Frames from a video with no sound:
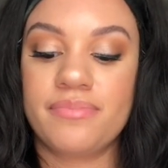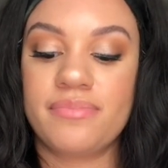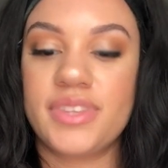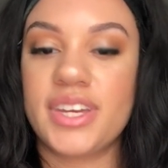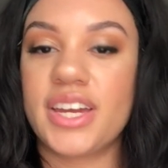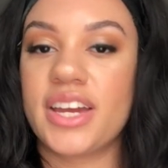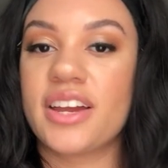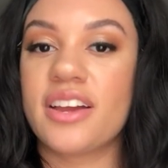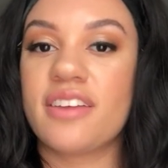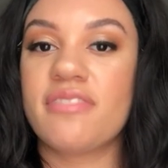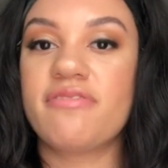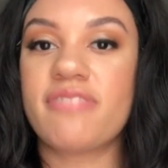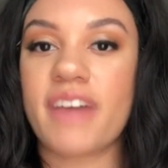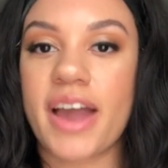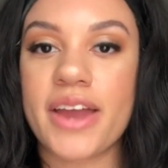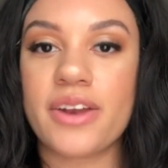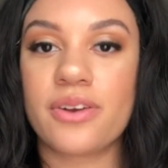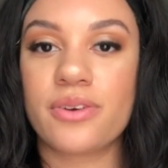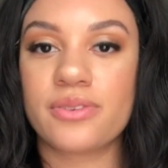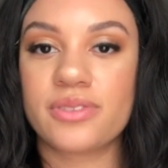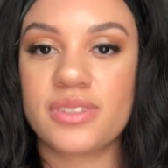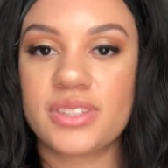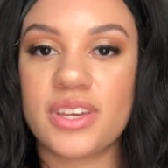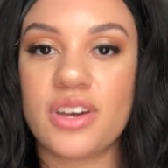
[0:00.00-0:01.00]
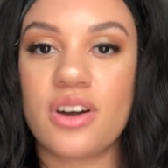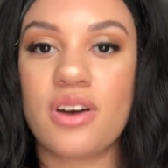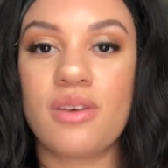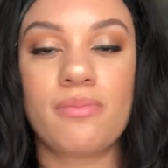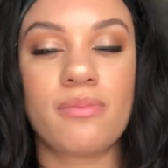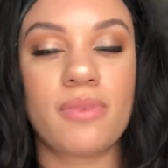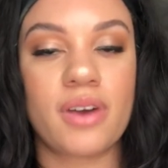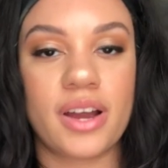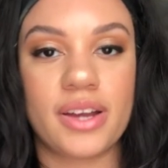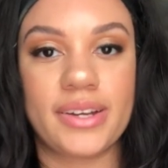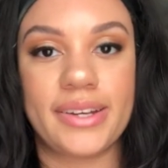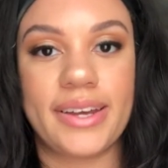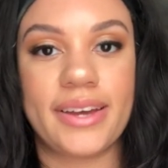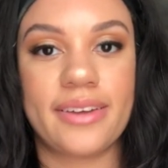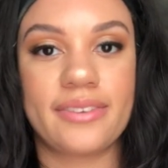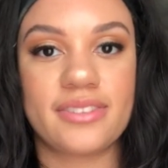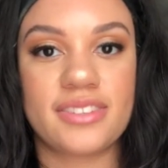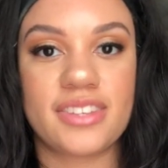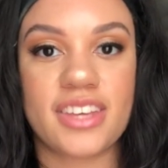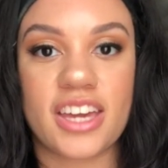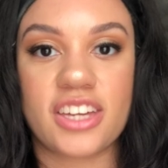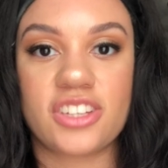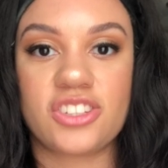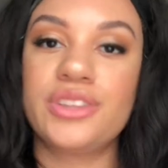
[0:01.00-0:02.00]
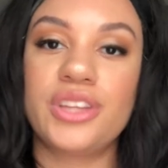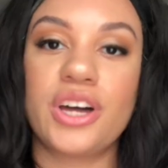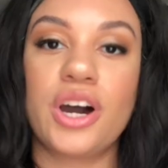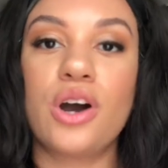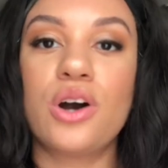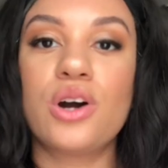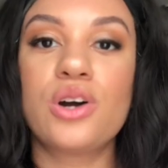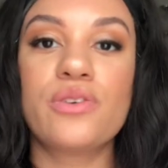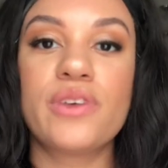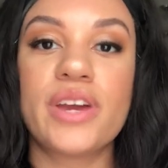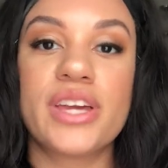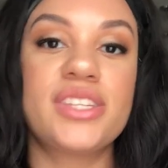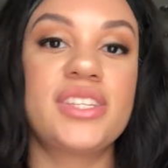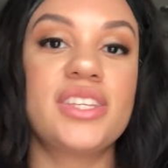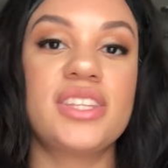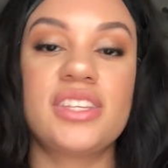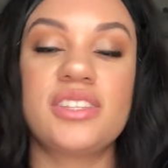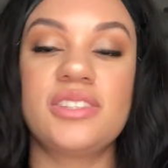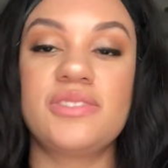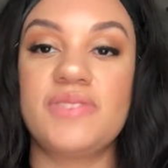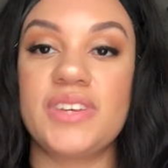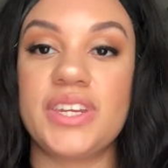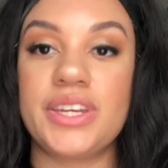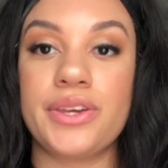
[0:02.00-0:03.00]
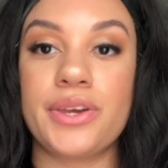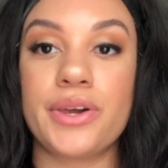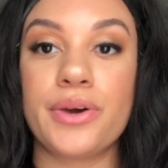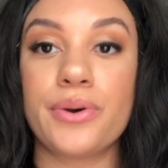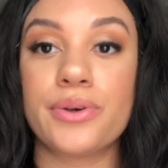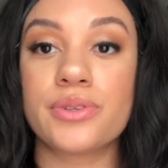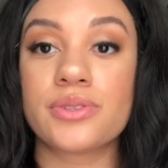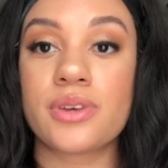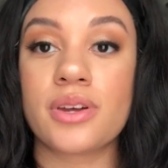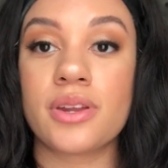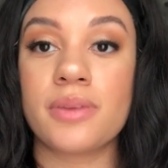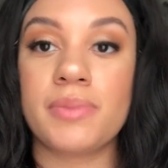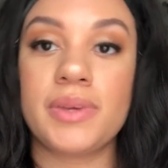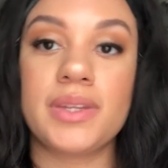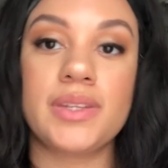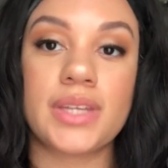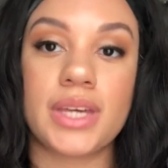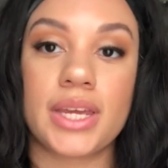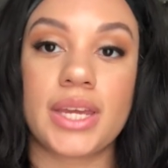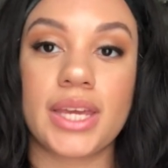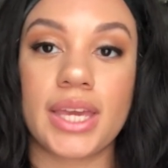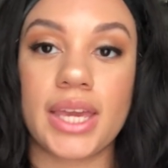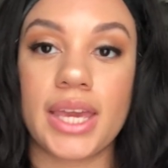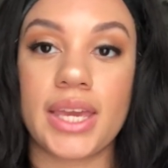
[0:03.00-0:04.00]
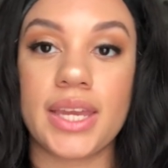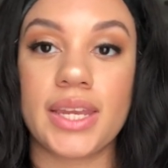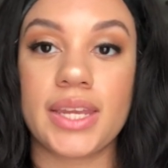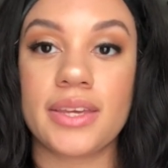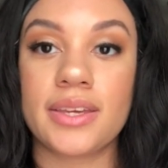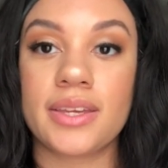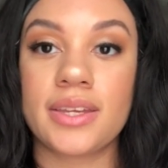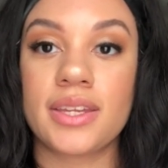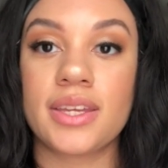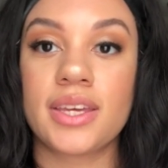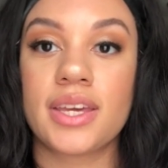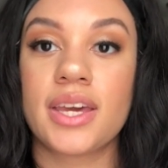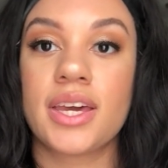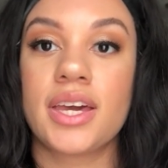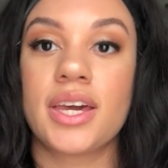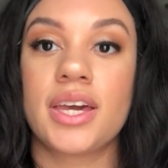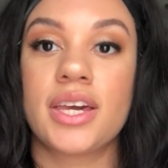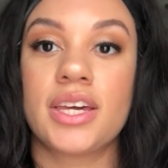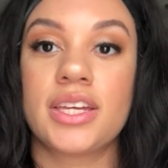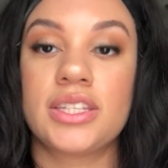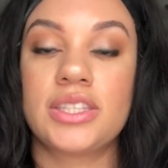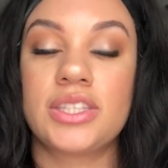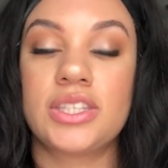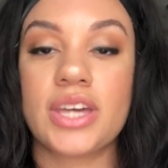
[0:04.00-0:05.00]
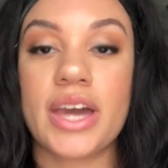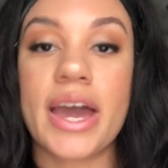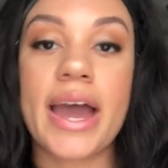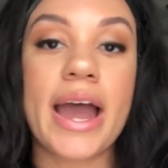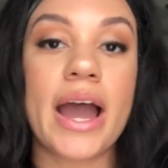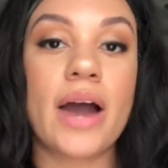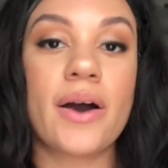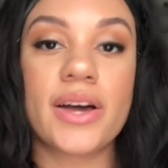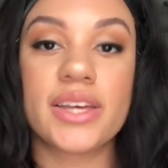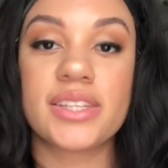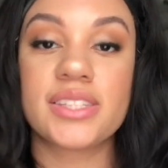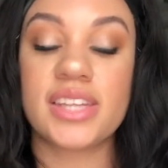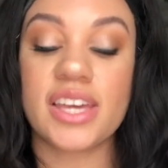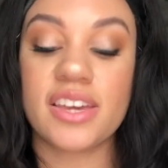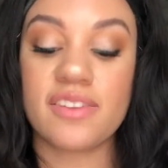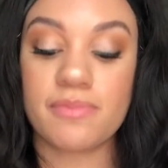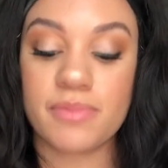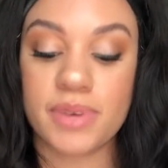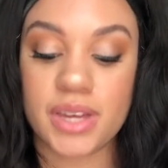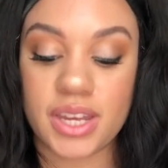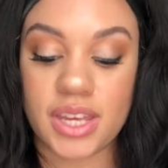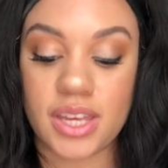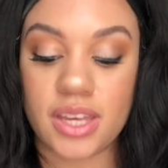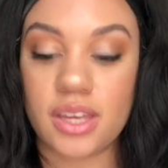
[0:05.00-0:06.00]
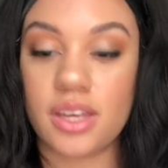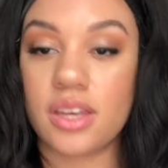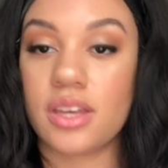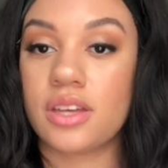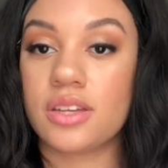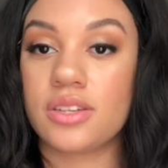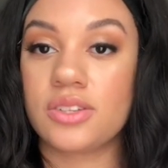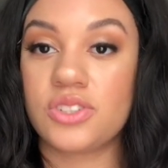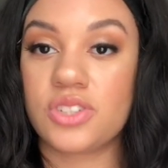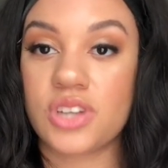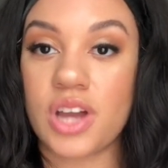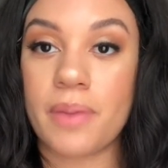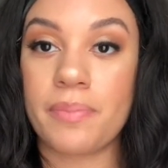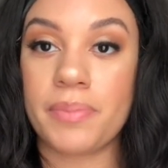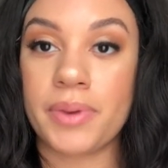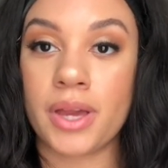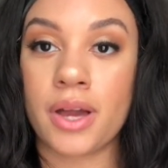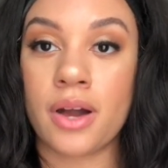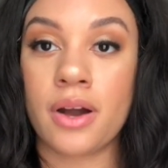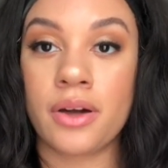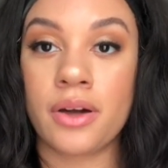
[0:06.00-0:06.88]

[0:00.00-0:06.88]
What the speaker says: their final sale markdown section. The whole rest of this video is going to be dedicated to how I save money shopping